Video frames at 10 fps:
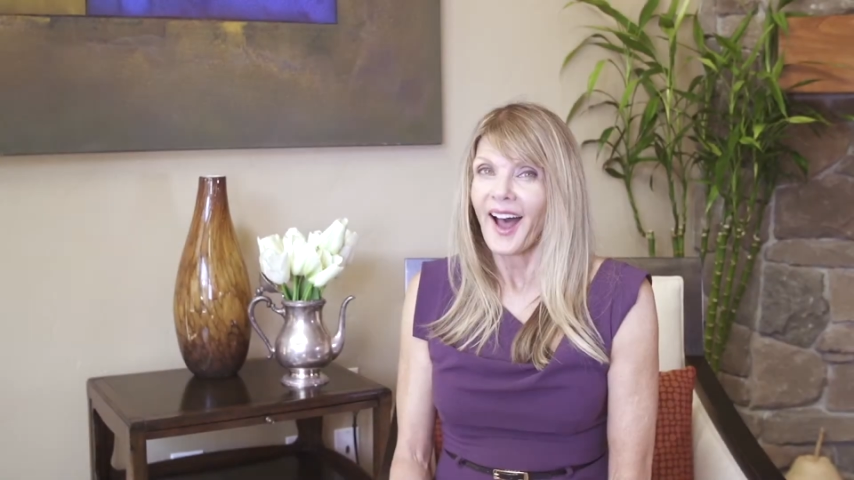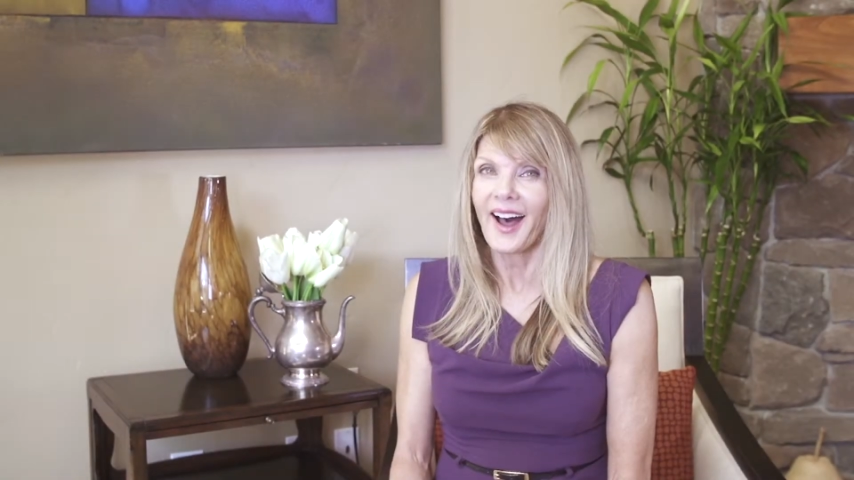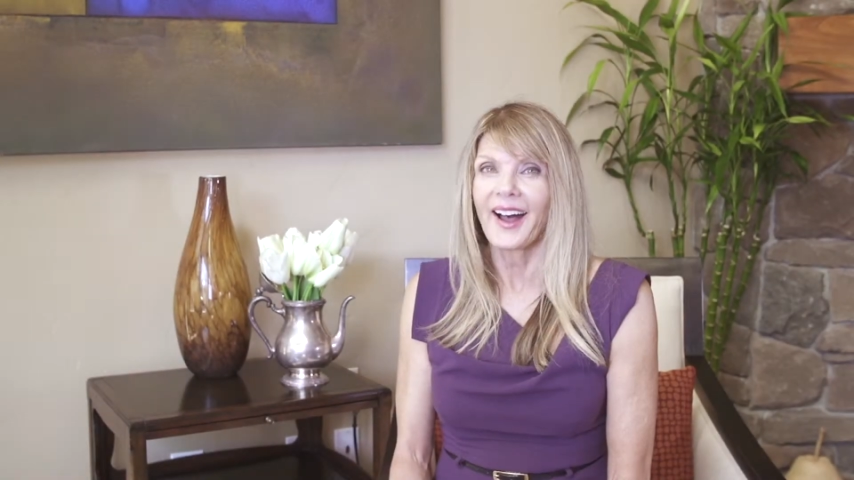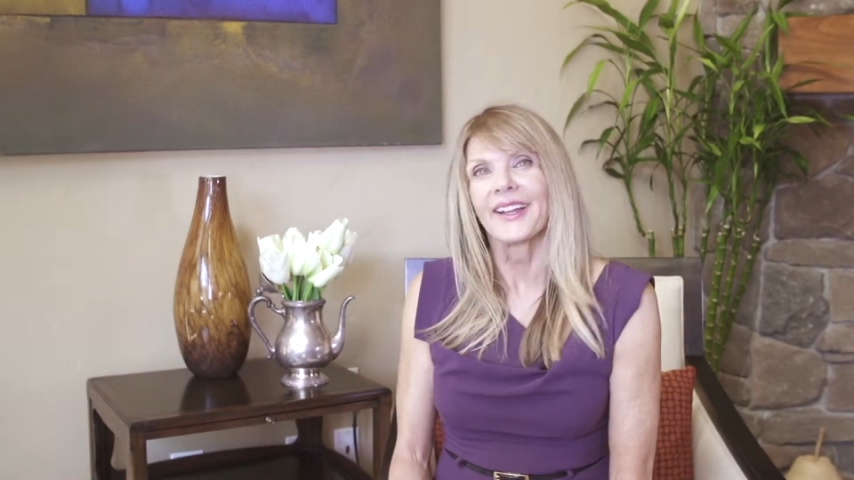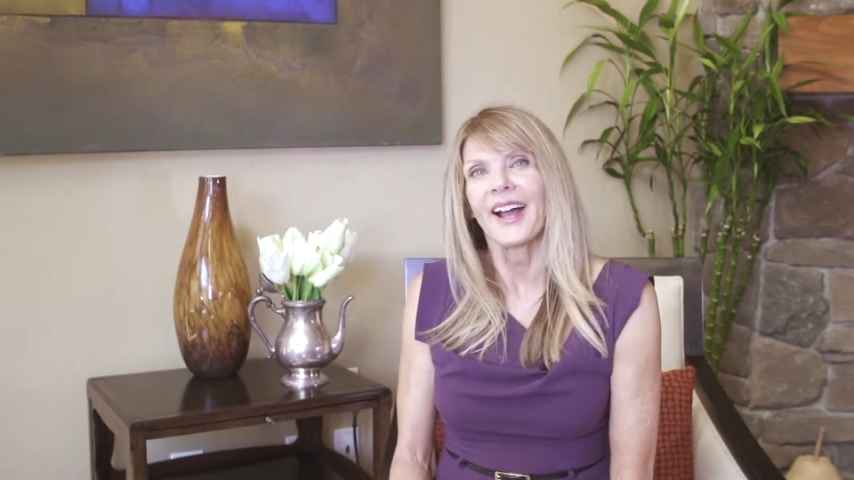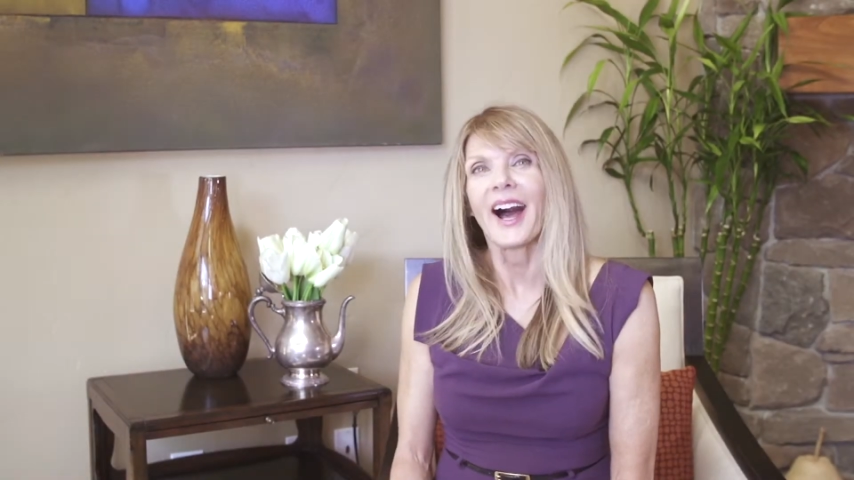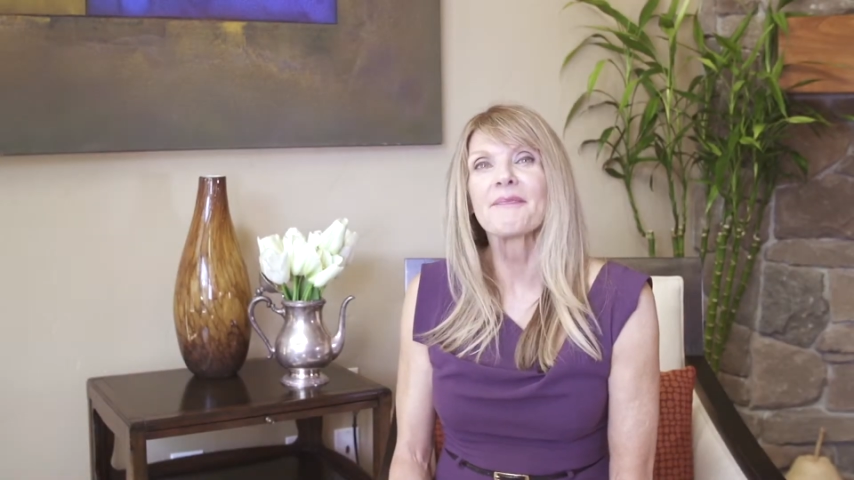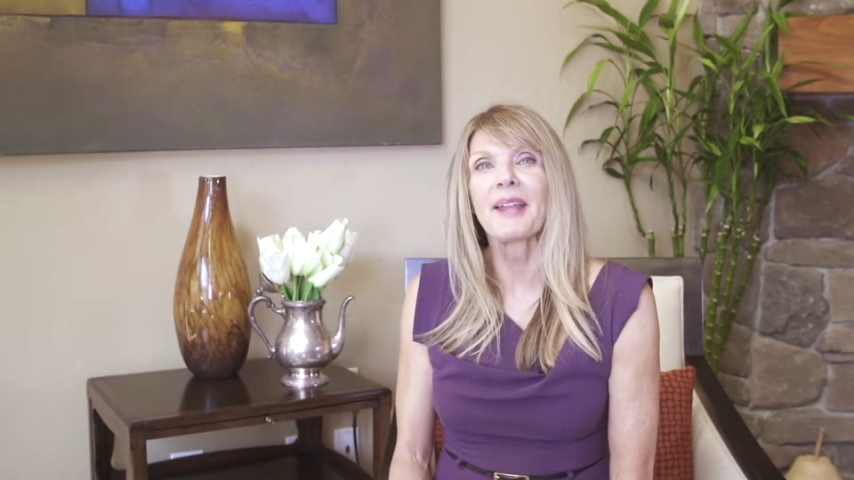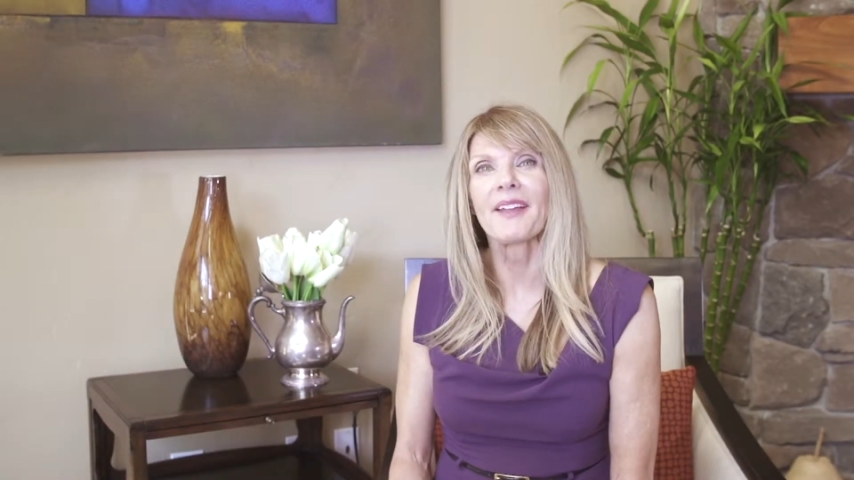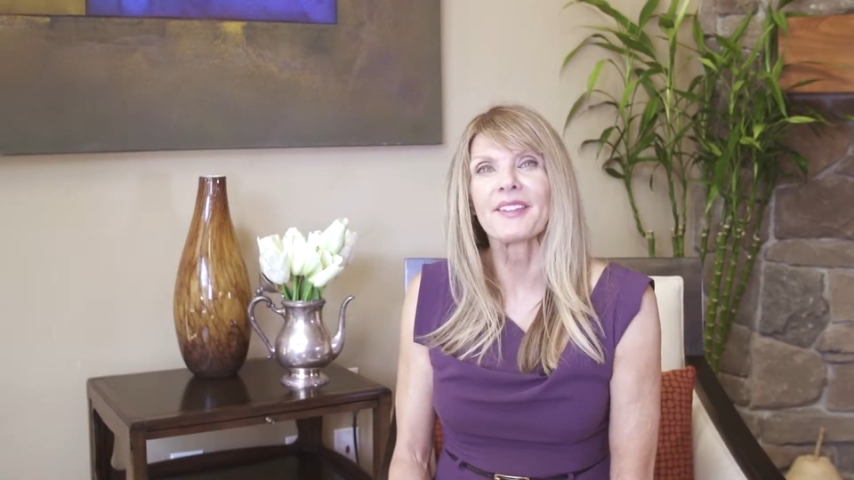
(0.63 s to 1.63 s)
Hi,
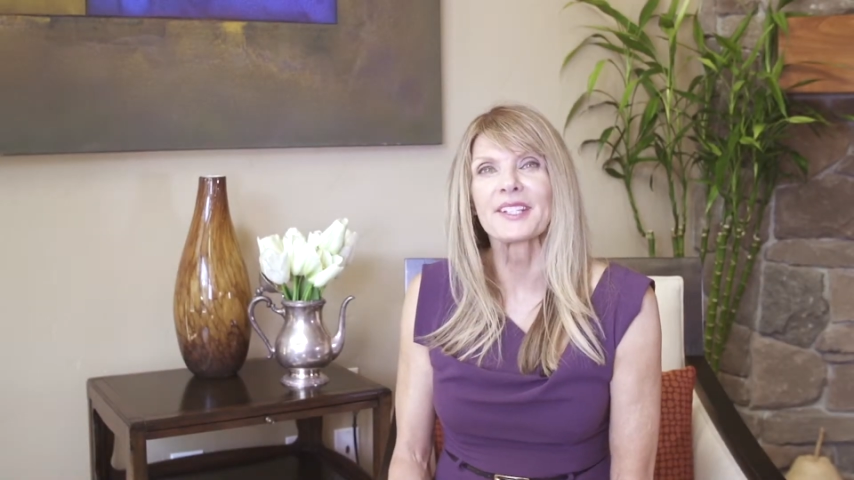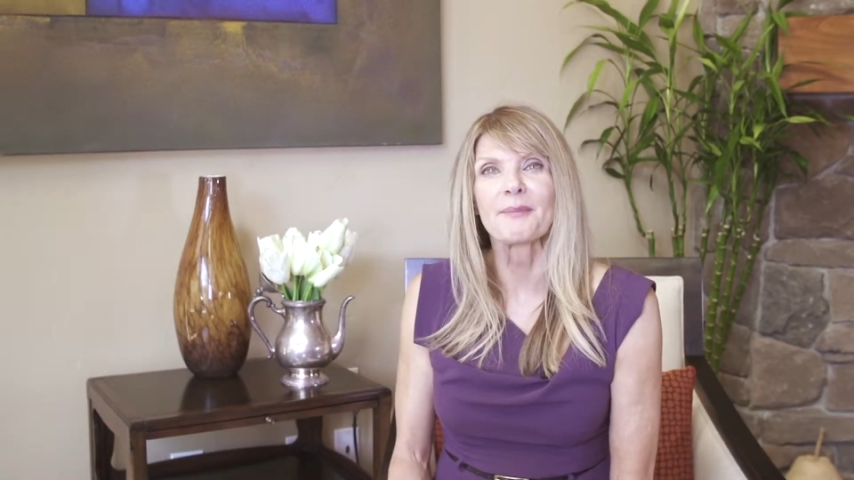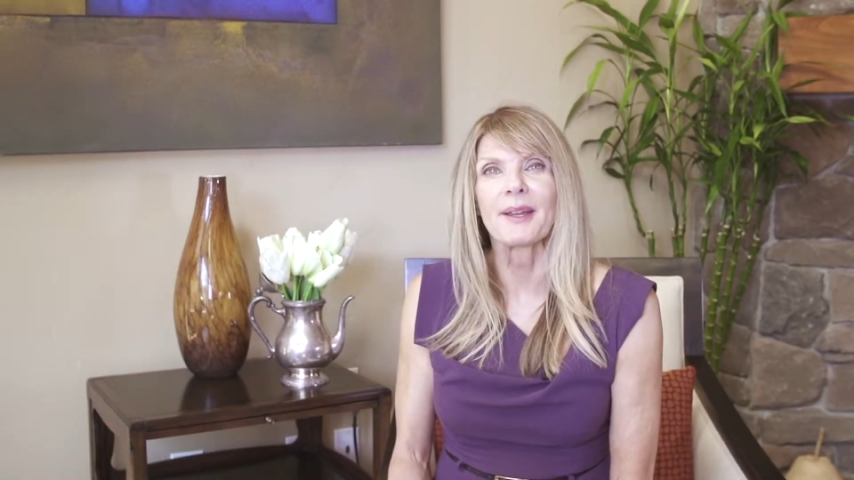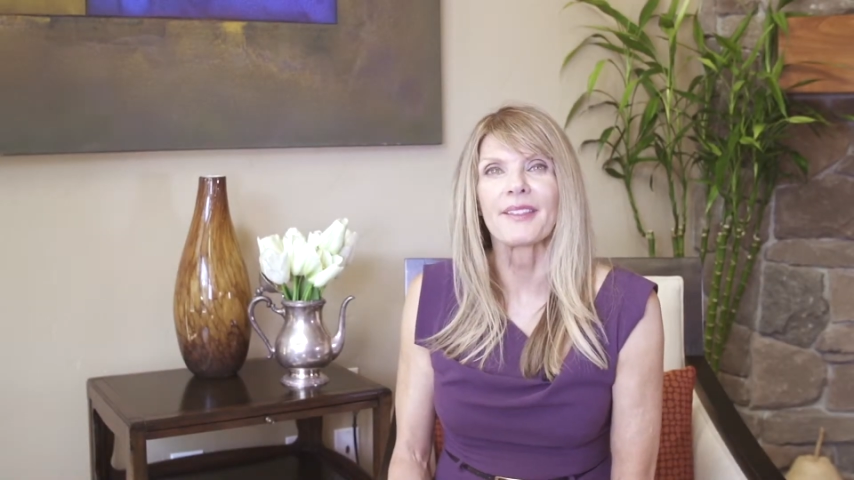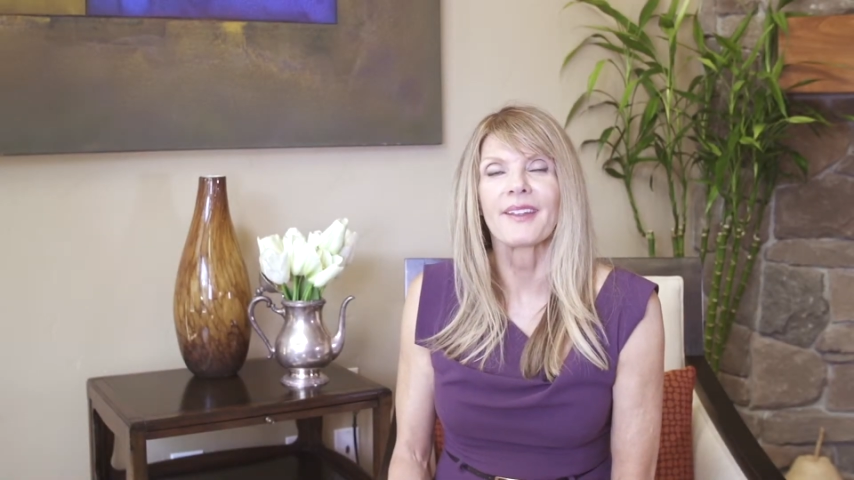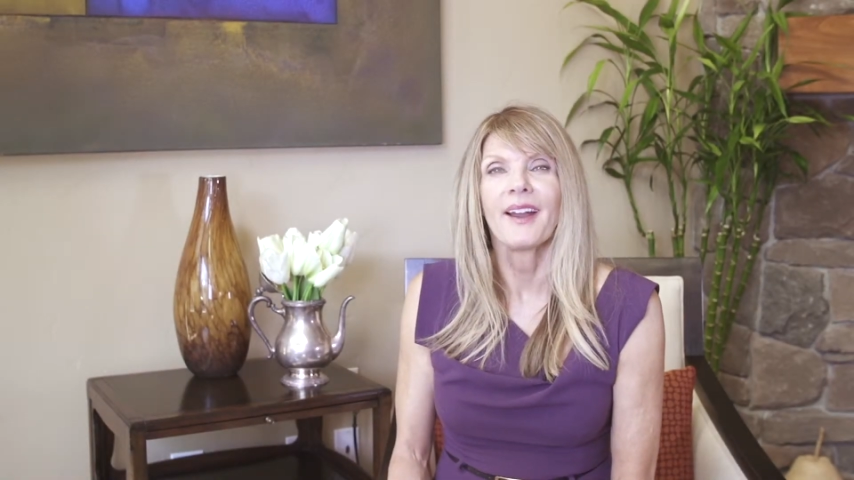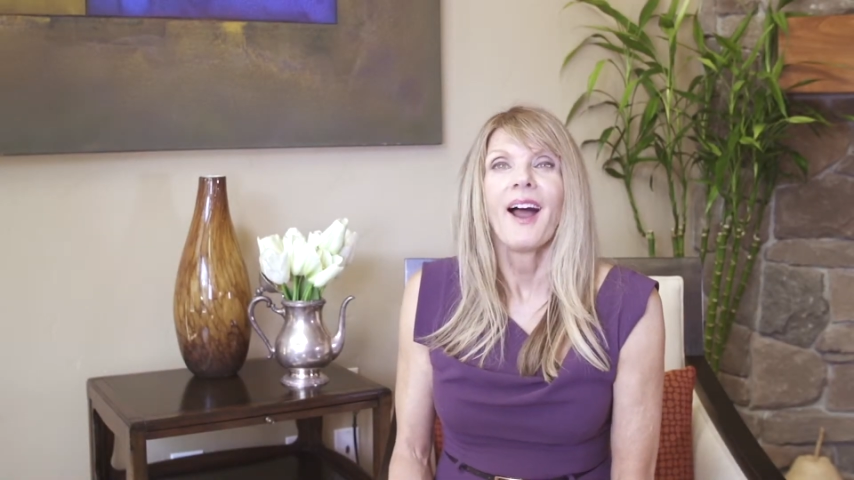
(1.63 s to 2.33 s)
I'm Kathy Smith.